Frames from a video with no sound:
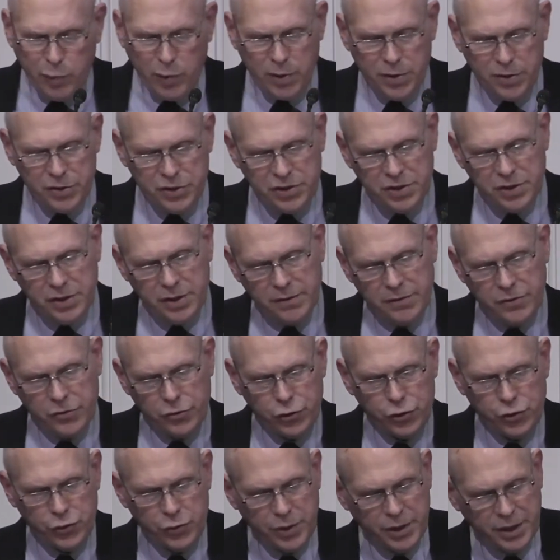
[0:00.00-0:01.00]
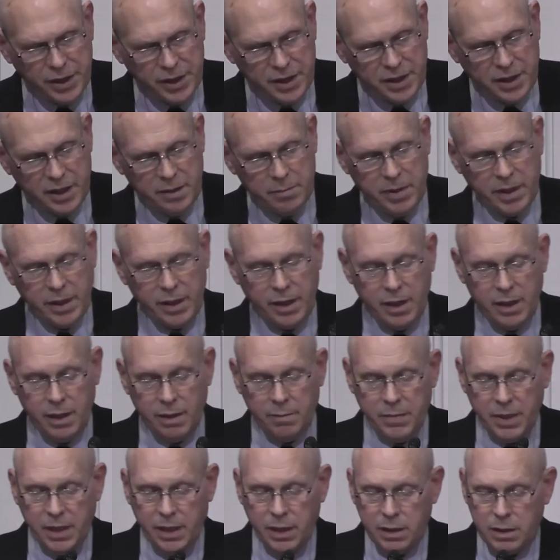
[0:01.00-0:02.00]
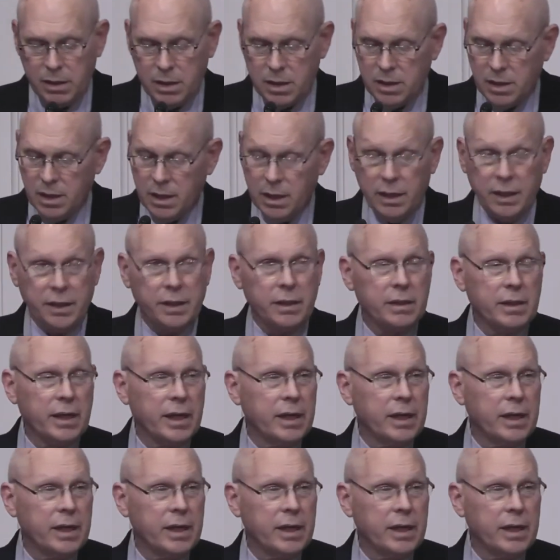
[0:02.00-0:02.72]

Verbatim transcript: person of the Trinity become incarnate?